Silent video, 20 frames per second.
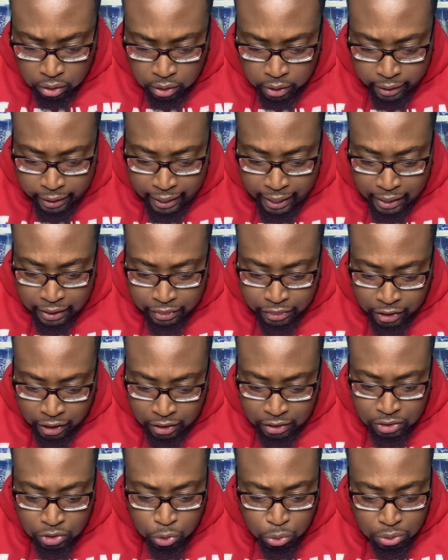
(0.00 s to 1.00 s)
he had
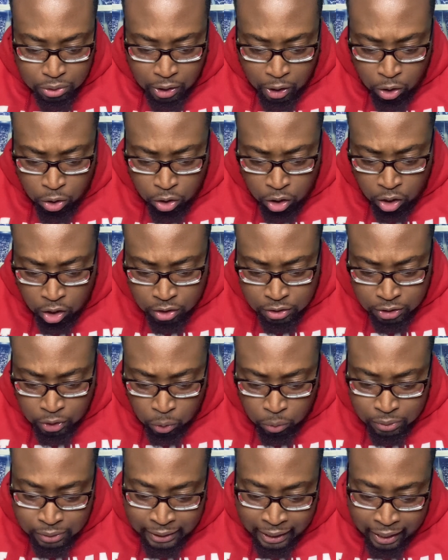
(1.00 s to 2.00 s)
32
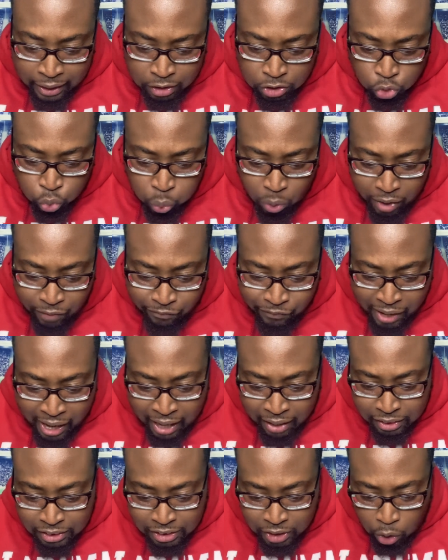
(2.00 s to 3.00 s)
total tackles,
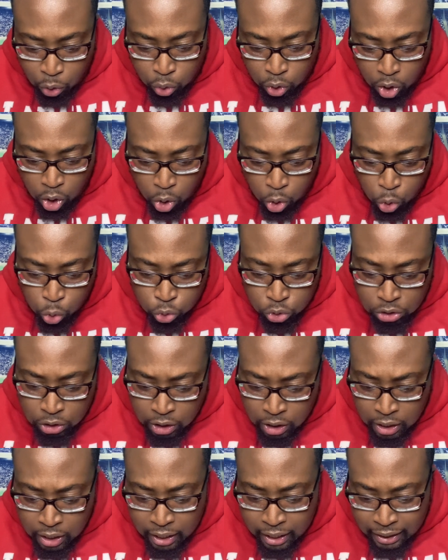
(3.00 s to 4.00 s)
25 solos,
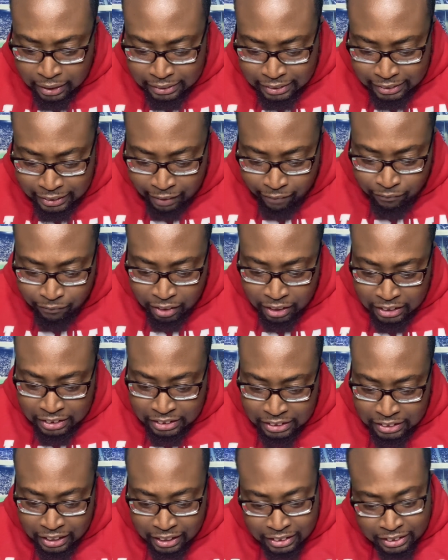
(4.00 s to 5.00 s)
and 7
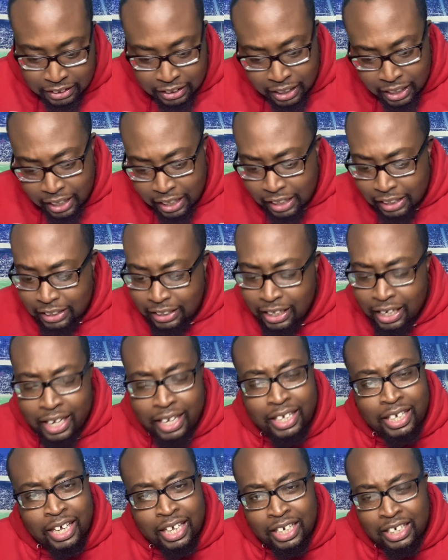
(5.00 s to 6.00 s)
assists. He
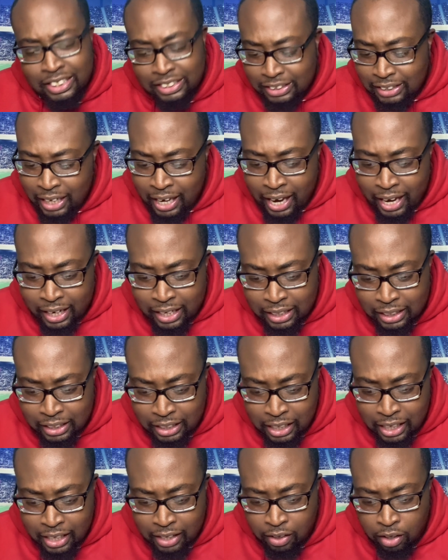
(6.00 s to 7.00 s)
didn't get a sack. He
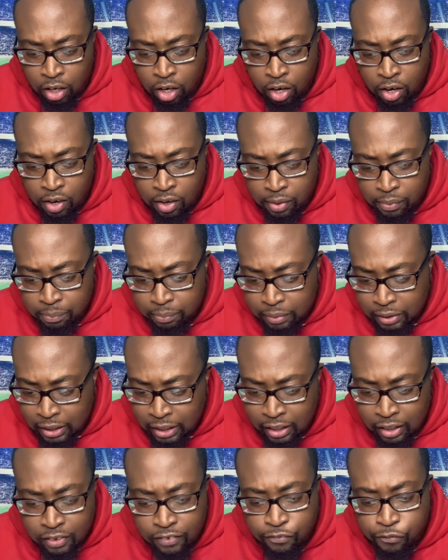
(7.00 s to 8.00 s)
didn't
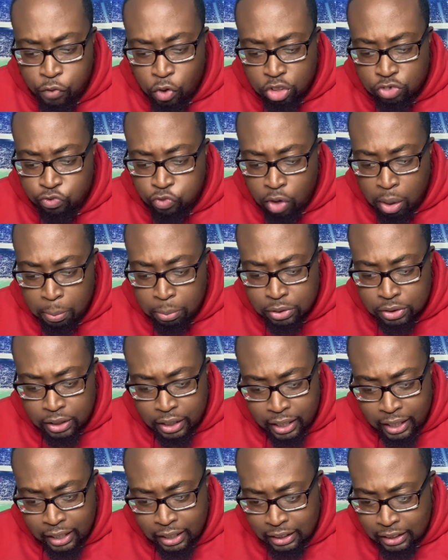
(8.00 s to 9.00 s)
get any forced fumbles,
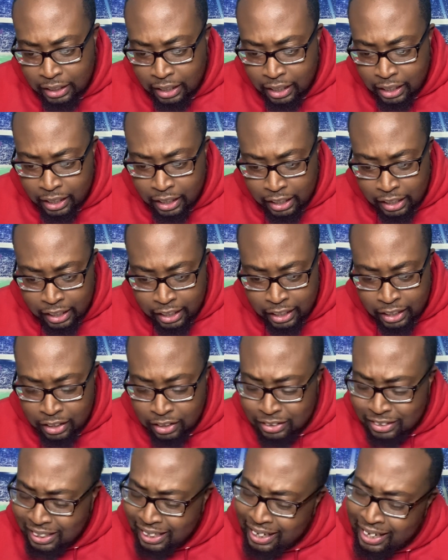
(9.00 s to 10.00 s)
and he didn't get
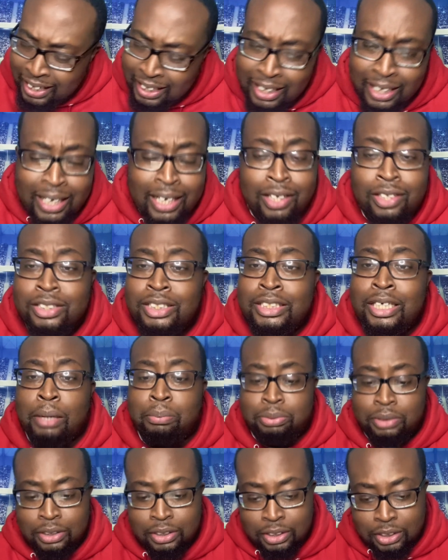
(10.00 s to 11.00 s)
any
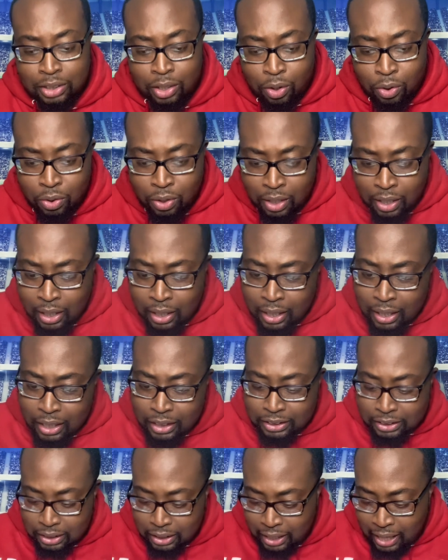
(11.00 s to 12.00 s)
interceptions. So
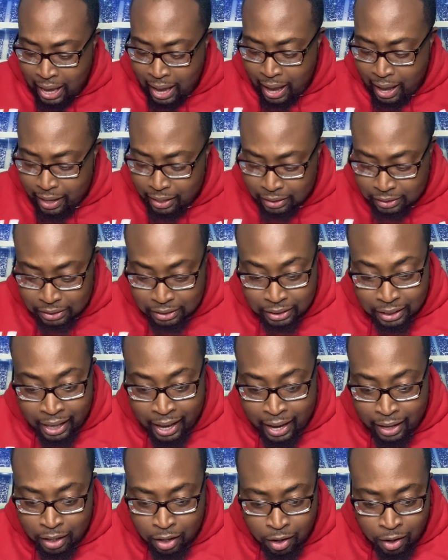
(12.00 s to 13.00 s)
it's a lot. It's a lot